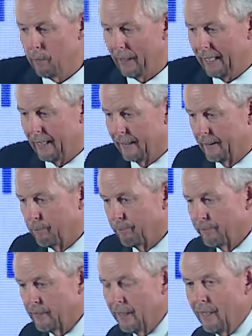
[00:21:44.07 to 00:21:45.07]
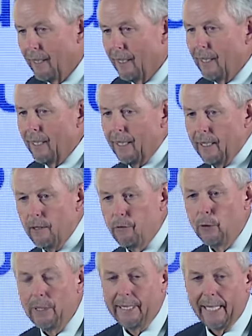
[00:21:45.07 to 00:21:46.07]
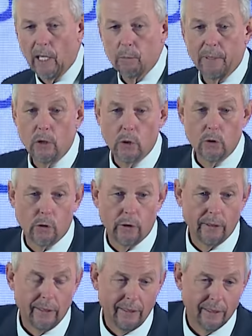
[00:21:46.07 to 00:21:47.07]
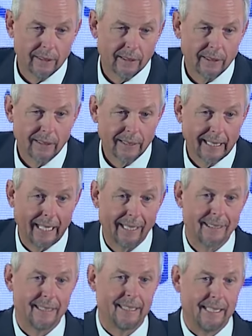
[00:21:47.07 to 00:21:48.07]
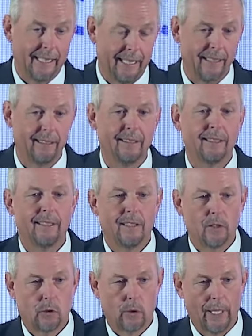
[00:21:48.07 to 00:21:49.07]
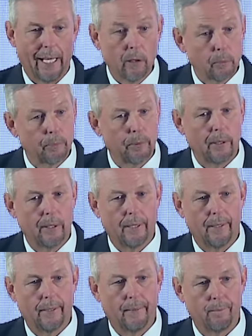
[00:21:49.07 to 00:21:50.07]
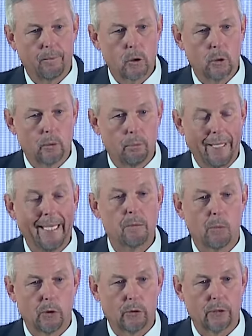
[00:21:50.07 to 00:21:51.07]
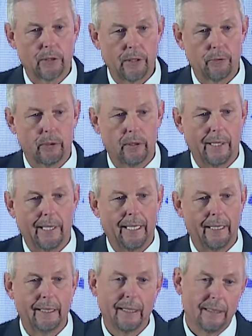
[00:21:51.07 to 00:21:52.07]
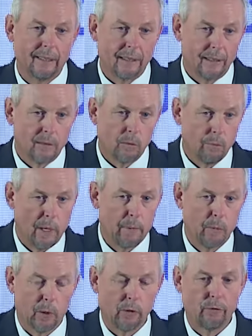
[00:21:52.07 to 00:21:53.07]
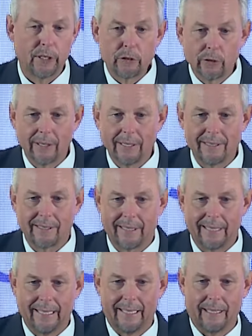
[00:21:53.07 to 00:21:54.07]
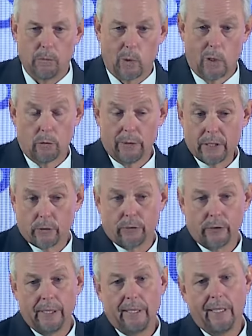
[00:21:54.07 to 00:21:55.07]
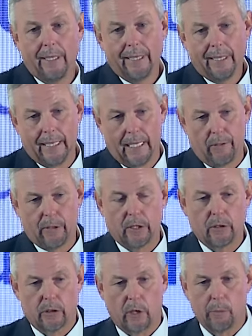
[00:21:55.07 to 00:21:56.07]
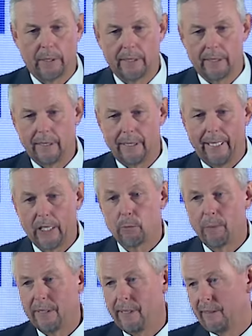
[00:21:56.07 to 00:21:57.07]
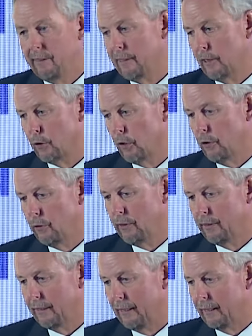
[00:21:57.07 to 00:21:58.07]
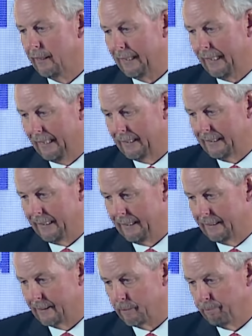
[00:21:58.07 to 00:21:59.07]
AI. If you need help in your journey, Galaxy is here to help, to make it more successful and maybe more frictionless and more risk-free in leveraging some of the expertise and technologies that Galaxy has.